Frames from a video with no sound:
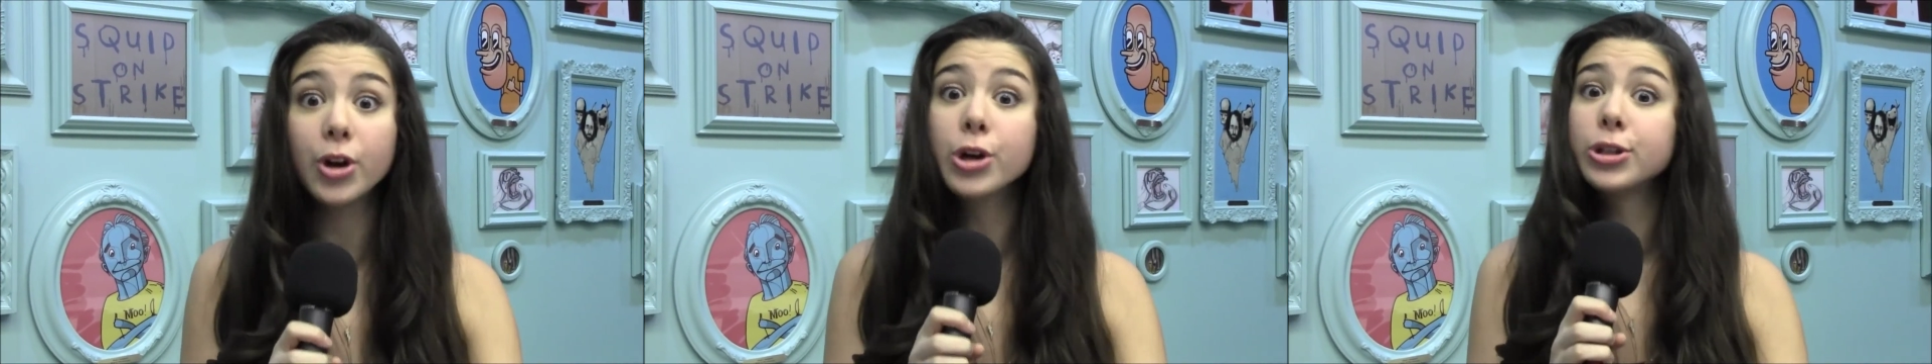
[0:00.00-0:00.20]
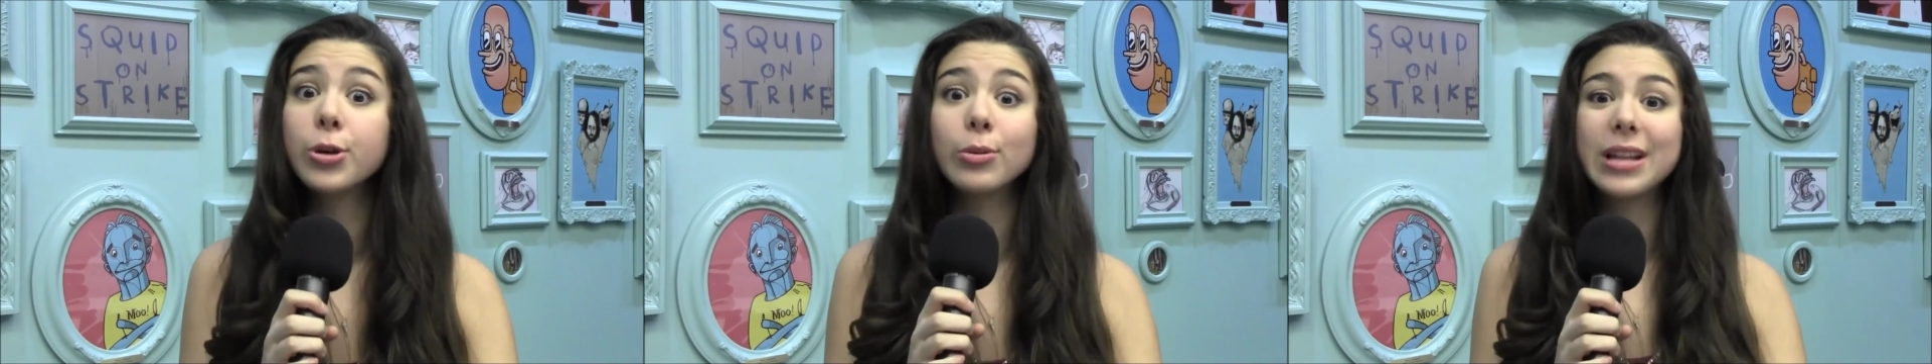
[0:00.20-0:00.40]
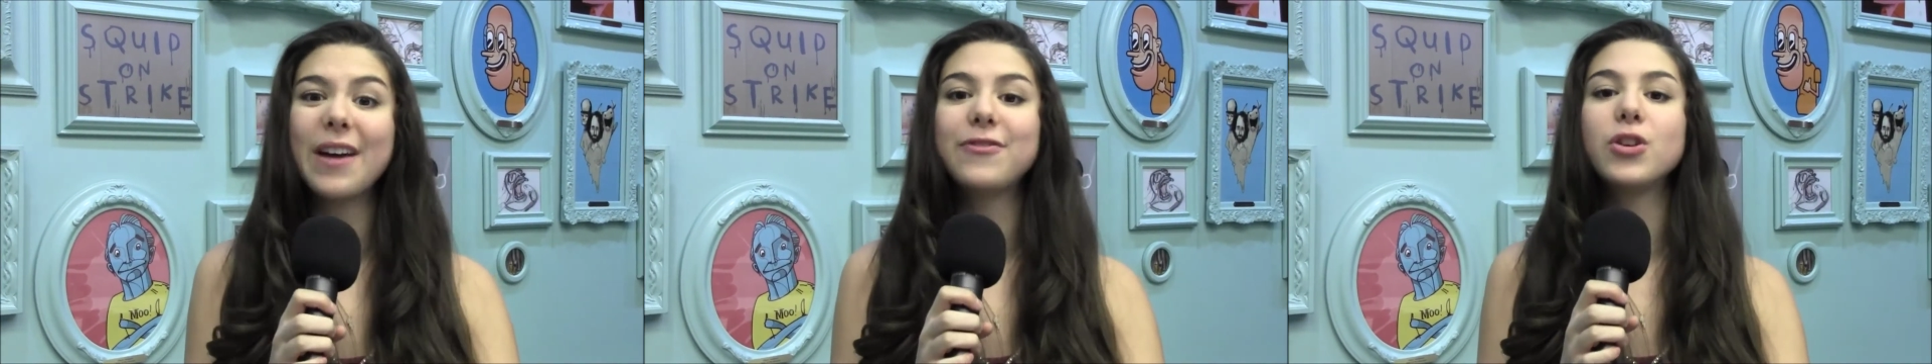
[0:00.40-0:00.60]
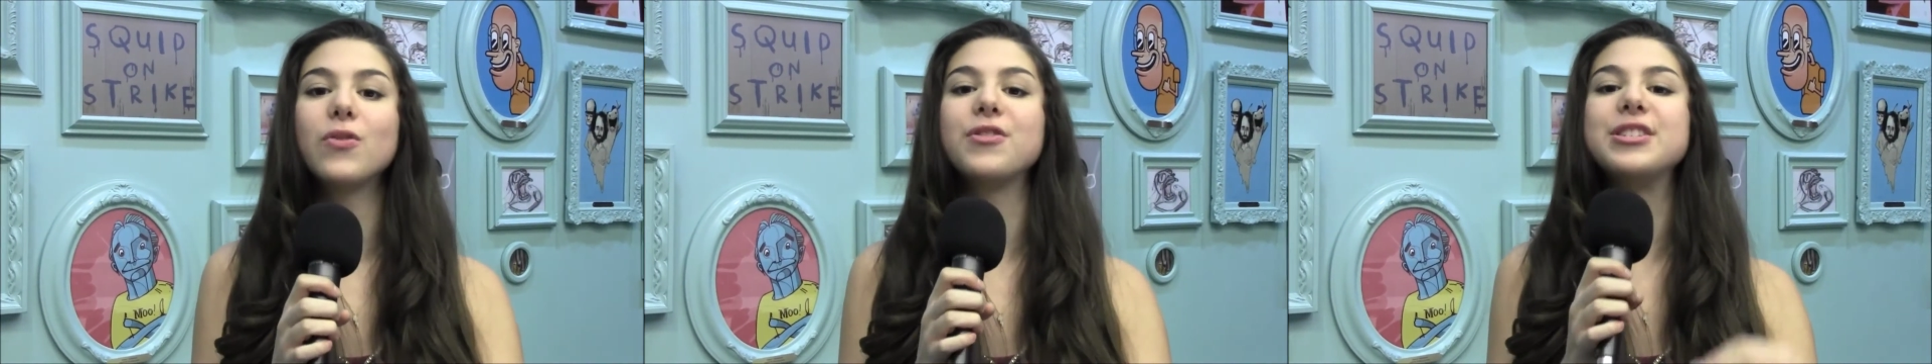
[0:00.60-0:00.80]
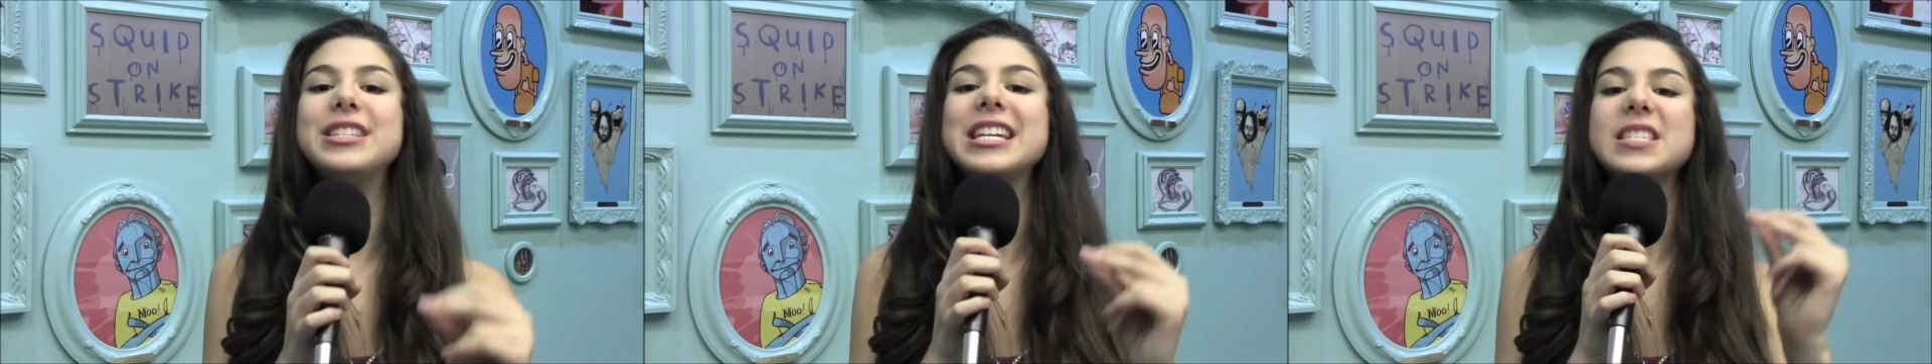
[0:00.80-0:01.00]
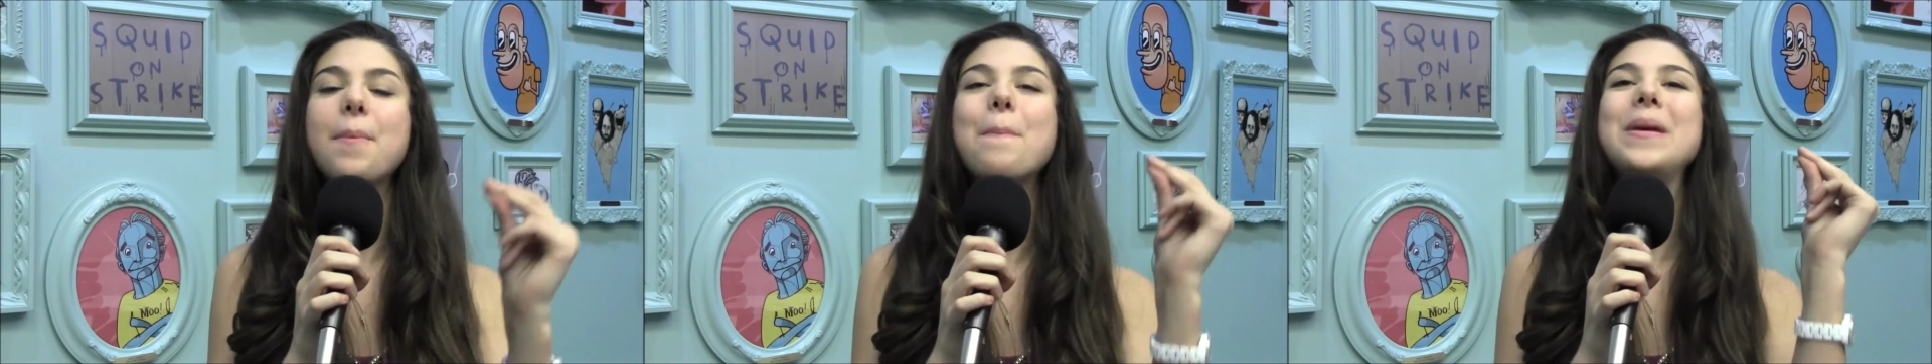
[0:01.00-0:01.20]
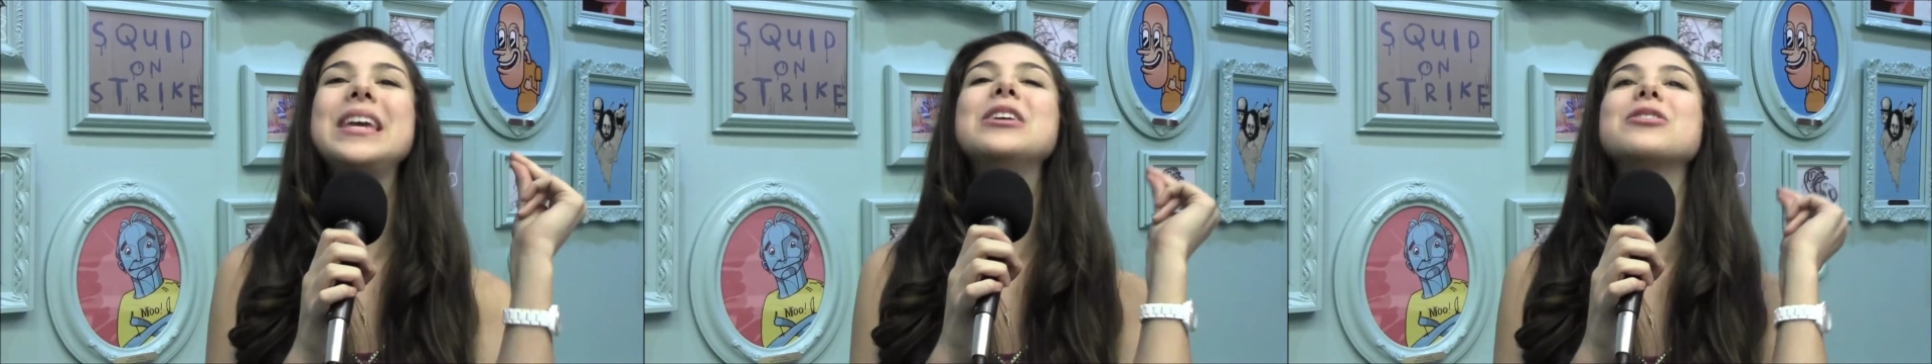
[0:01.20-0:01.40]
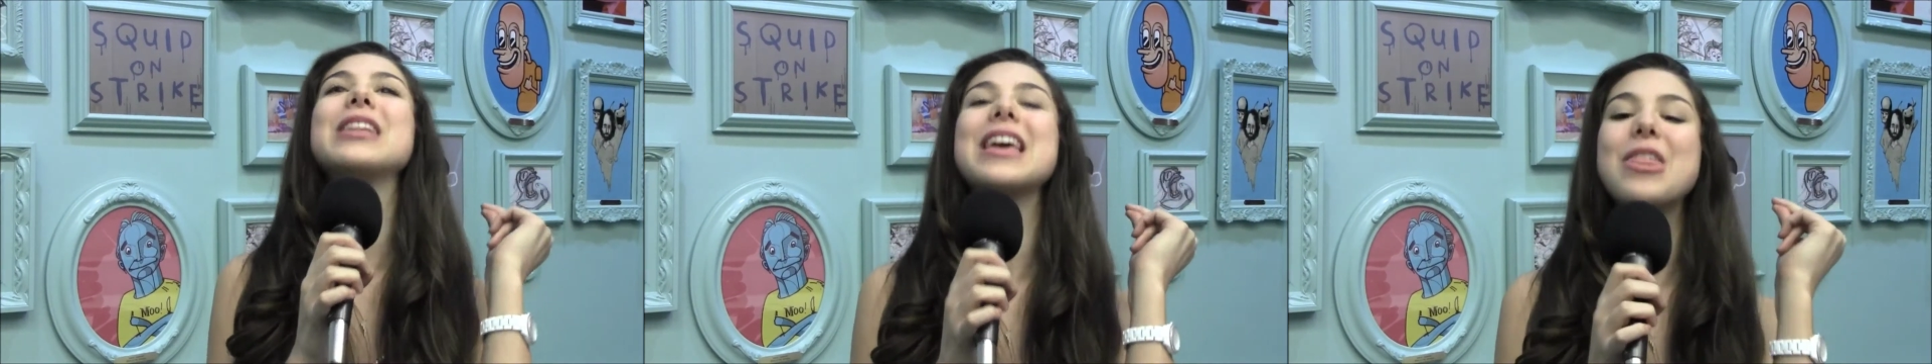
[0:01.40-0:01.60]
so leftovers
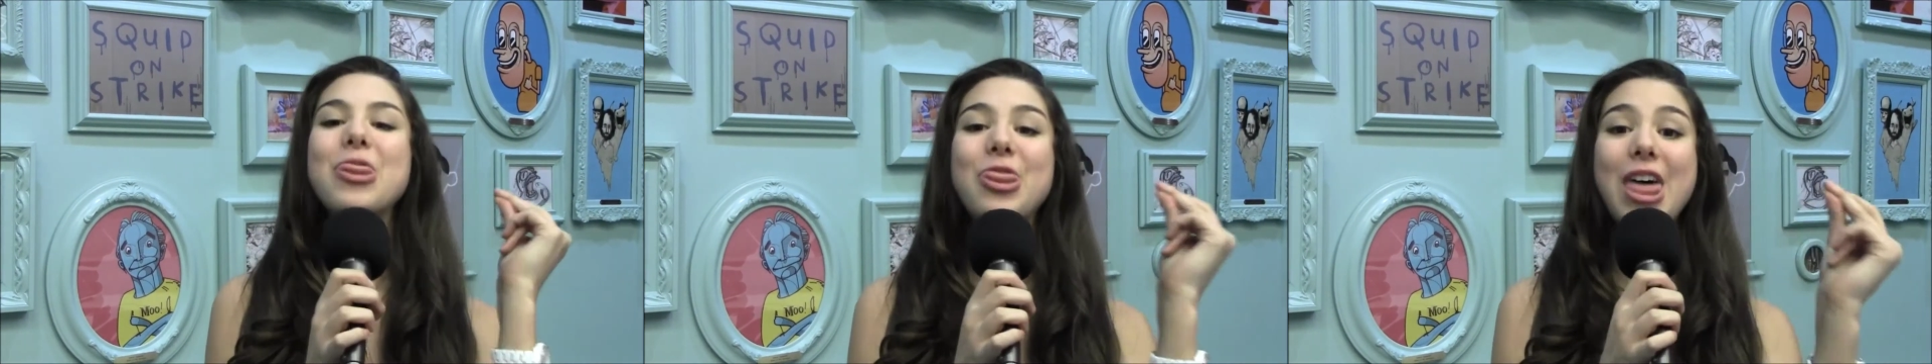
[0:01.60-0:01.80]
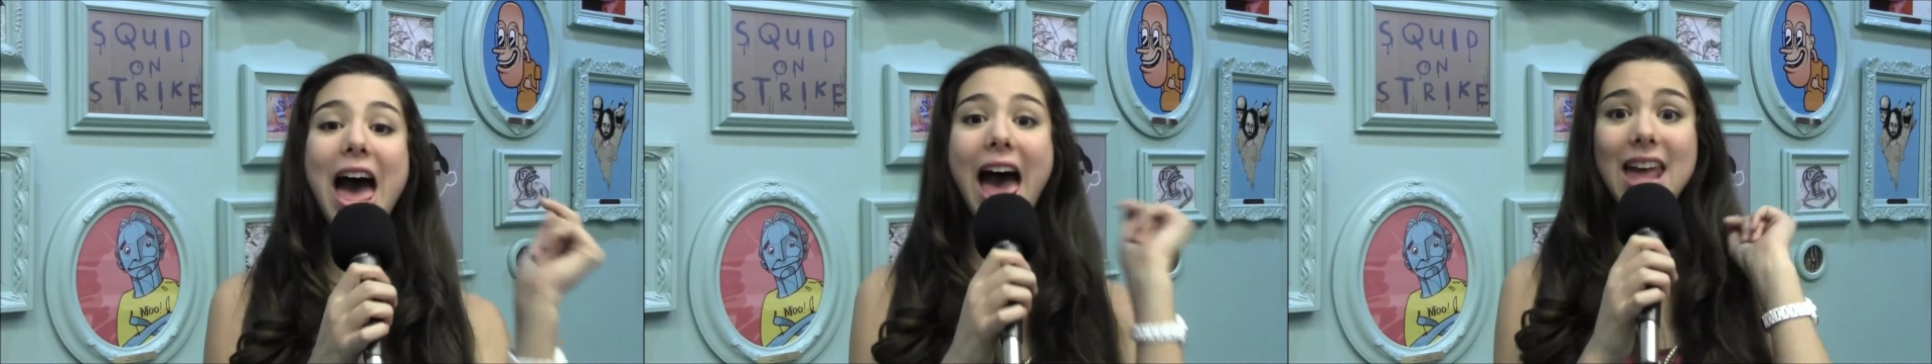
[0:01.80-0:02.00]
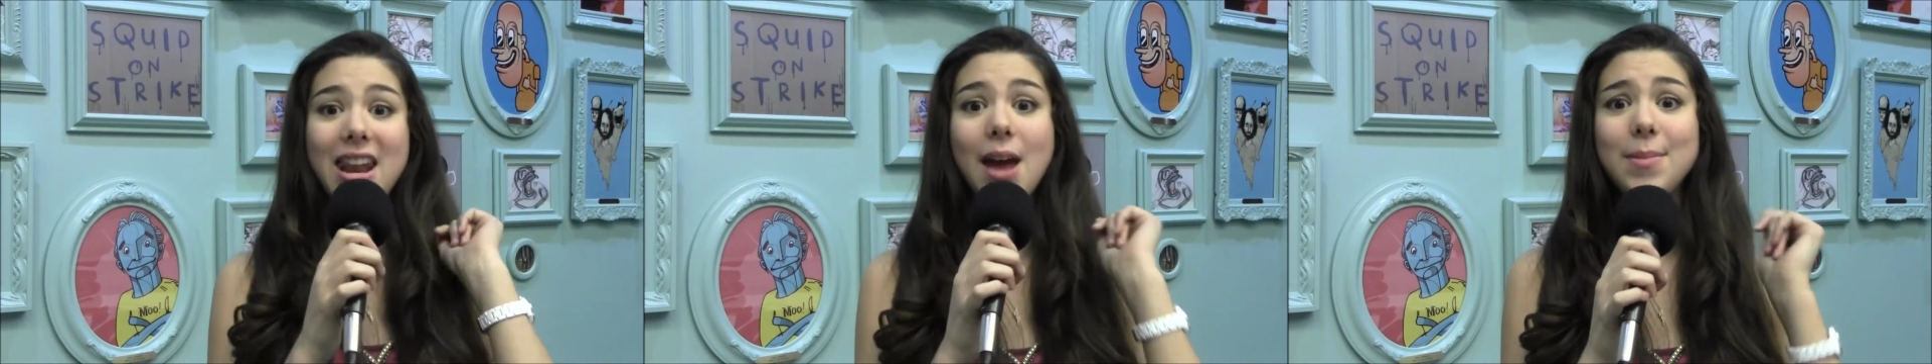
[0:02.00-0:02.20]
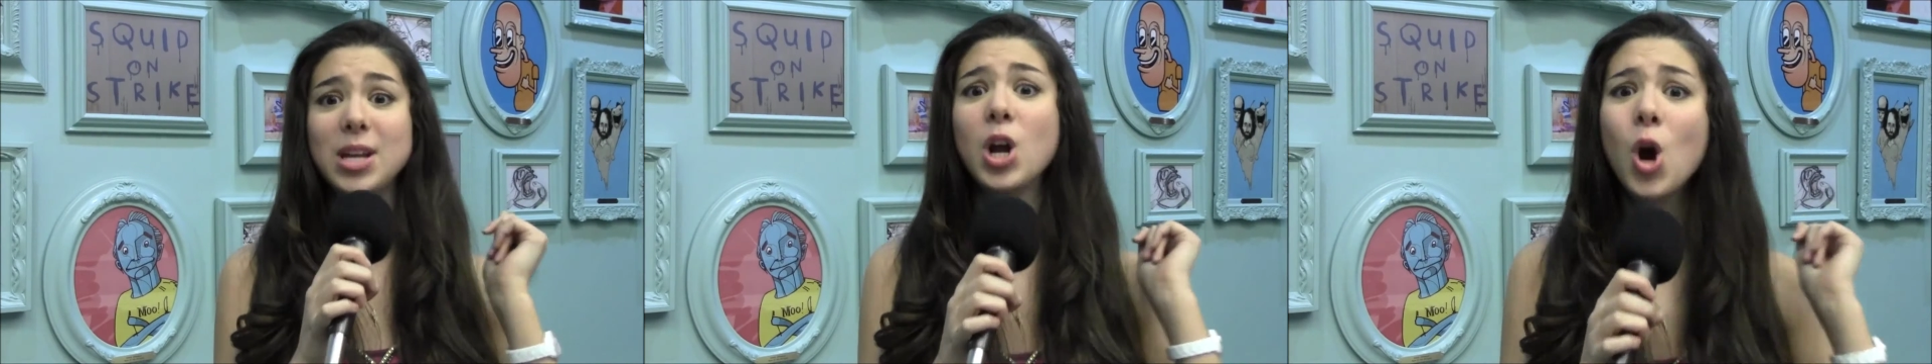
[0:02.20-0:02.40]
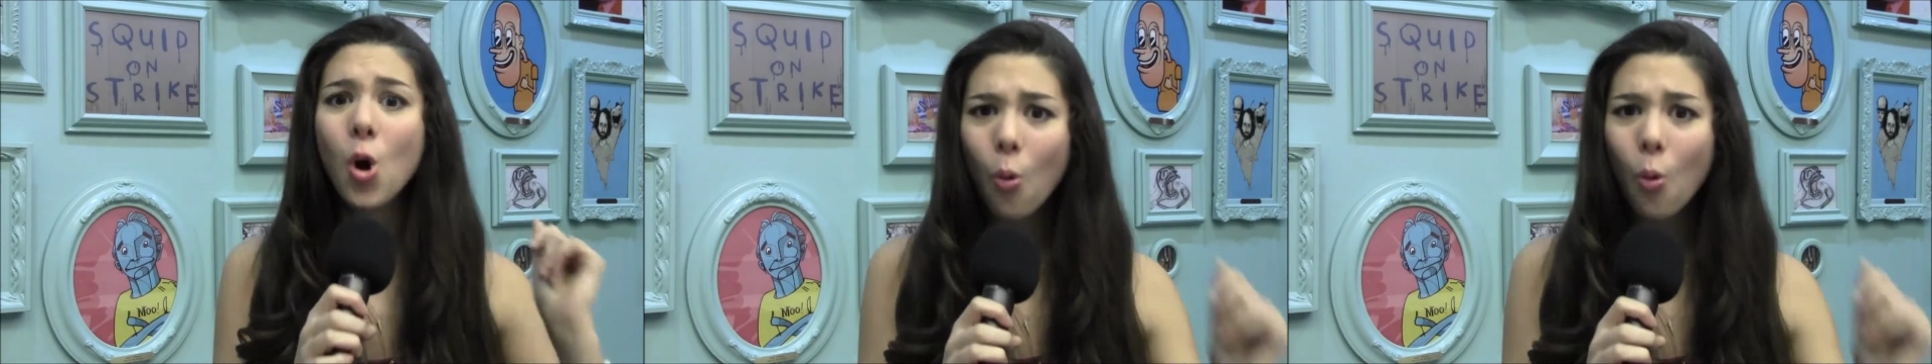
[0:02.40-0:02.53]
disappear like that i mean